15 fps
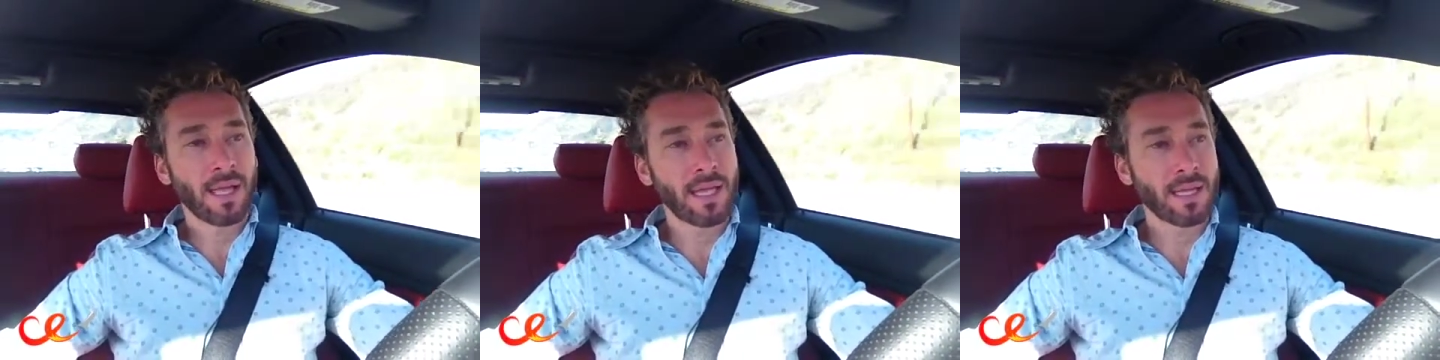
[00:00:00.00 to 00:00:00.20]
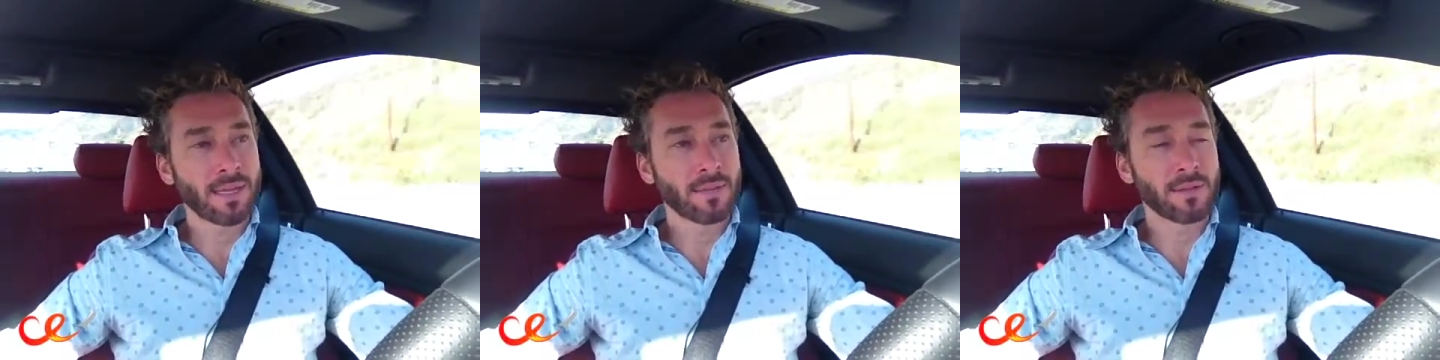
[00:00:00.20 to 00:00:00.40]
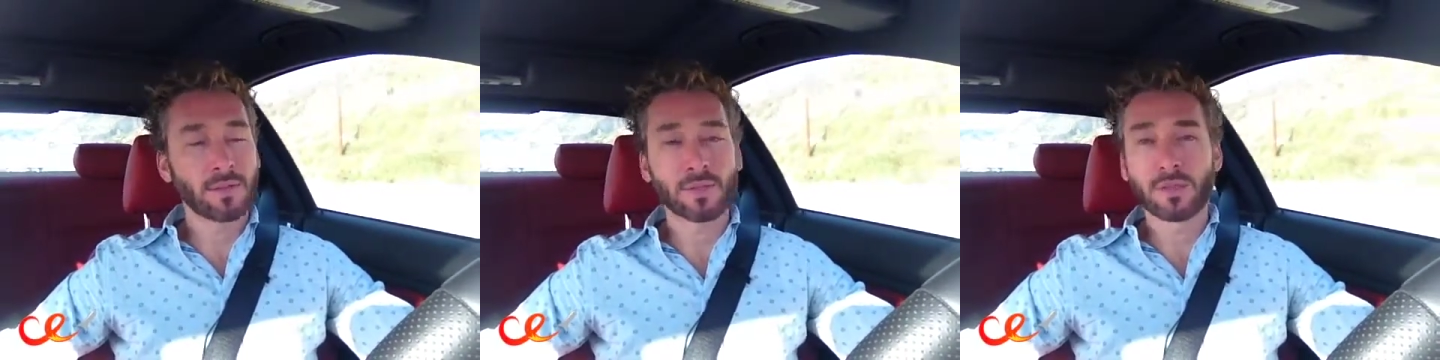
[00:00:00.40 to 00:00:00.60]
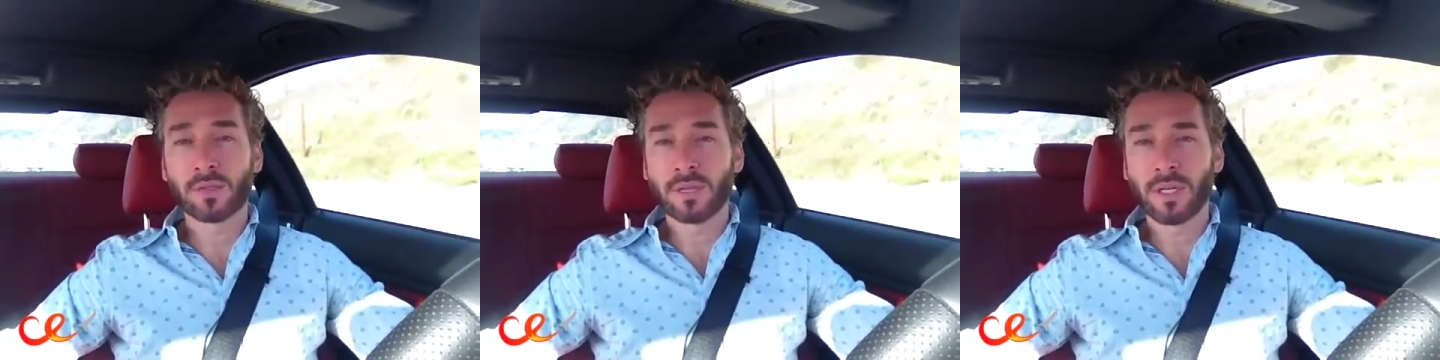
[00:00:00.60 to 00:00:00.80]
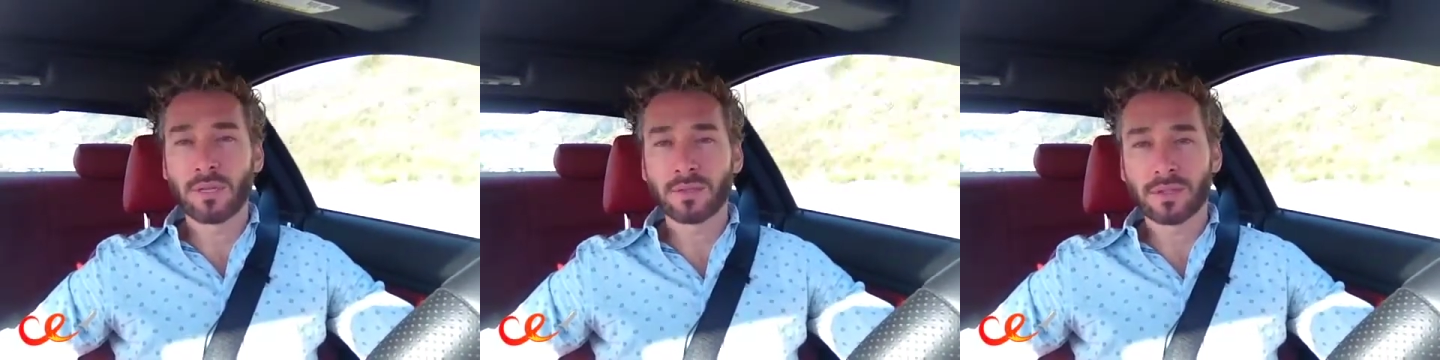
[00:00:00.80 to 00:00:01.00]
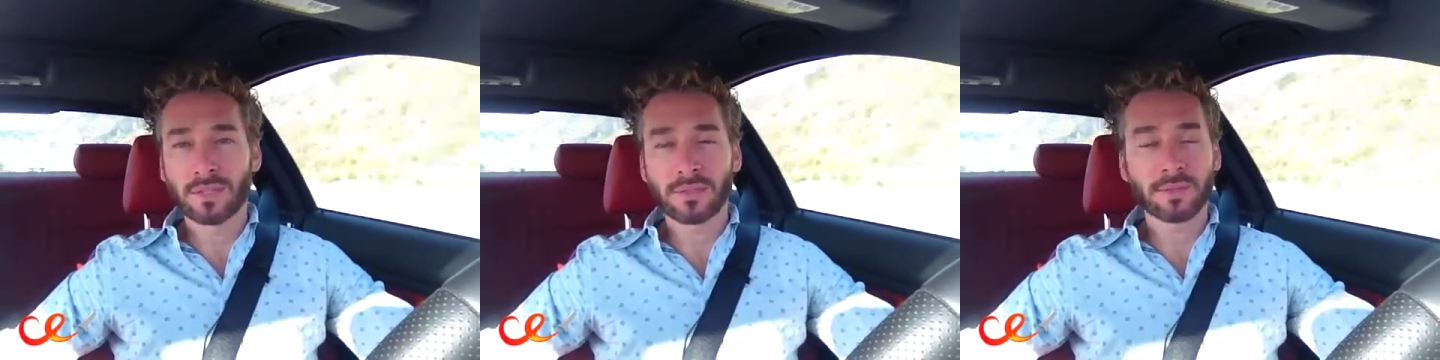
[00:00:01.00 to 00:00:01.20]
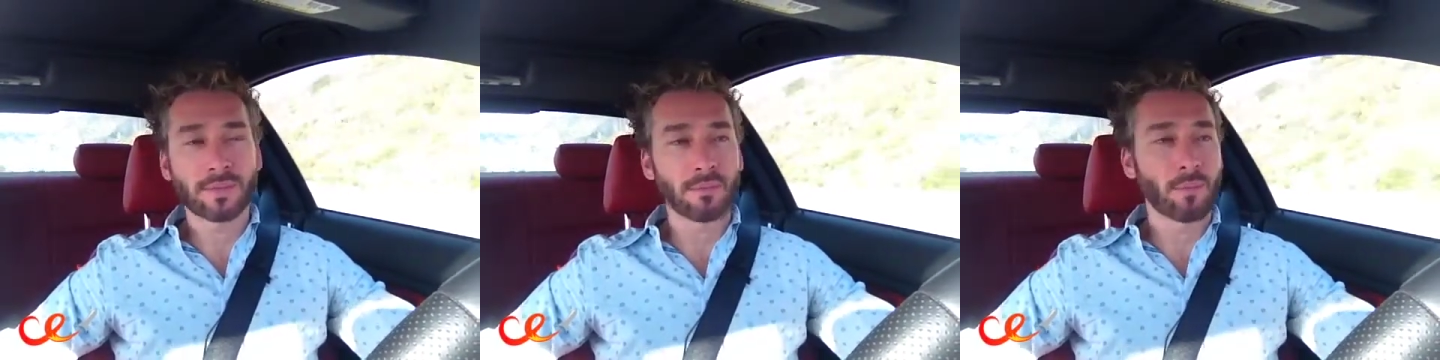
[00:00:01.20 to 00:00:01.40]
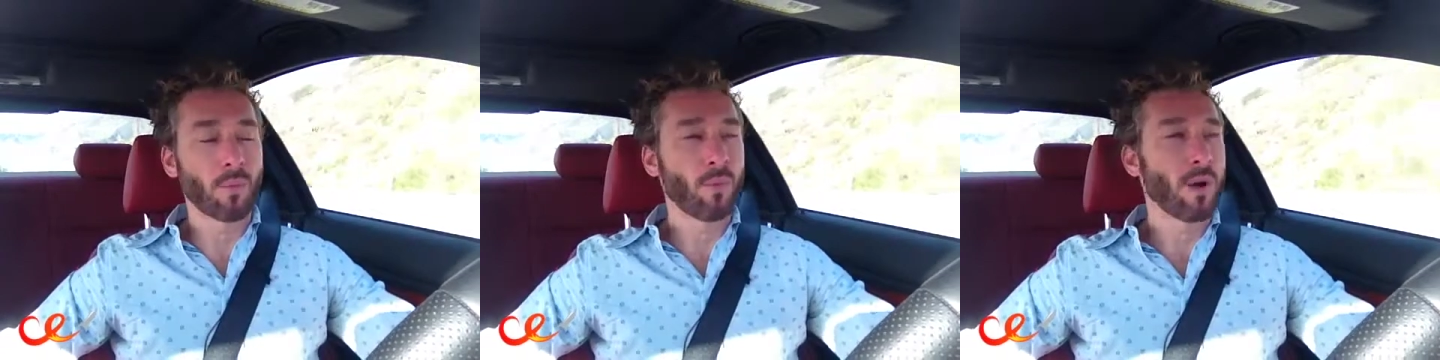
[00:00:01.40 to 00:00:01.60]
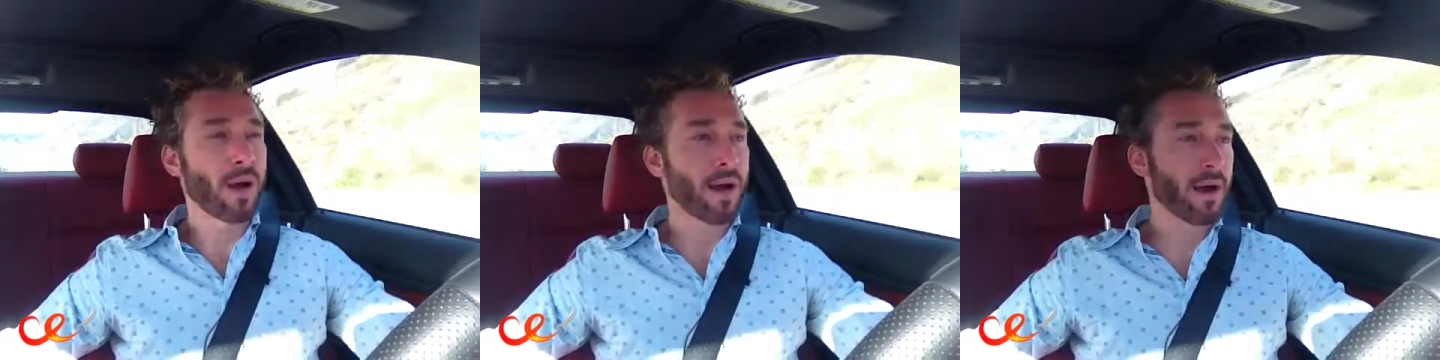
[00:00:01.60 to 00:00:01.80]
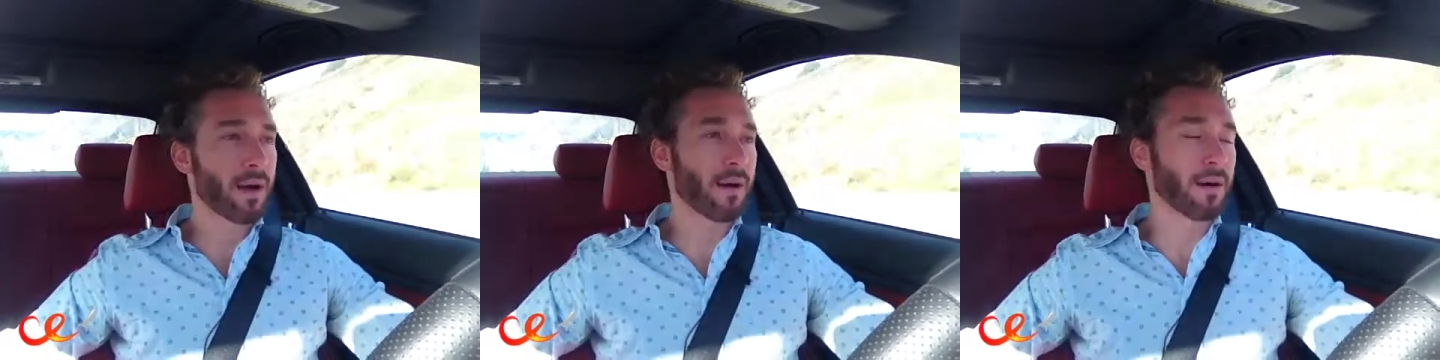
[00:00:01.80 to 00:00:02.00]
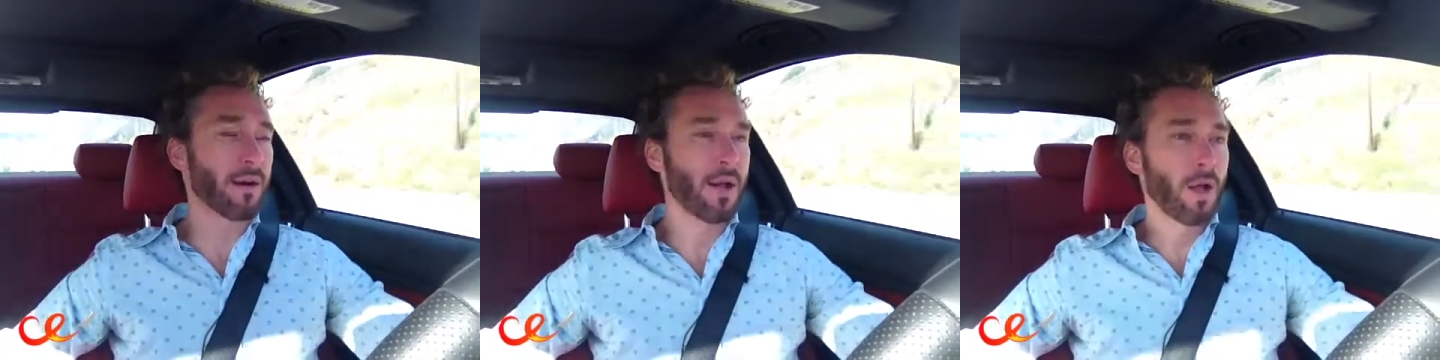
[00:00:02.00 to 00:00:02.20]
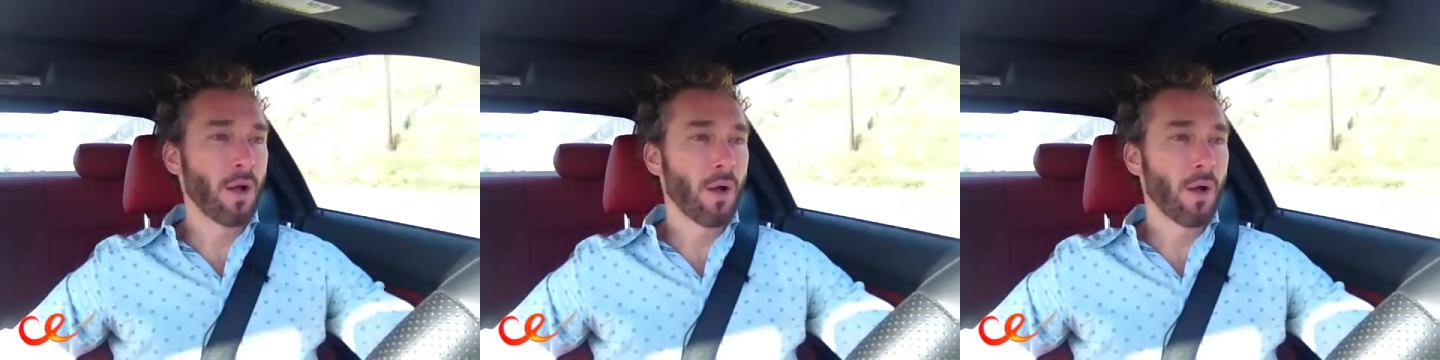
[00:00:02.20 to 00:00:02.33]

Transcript: in the studio system where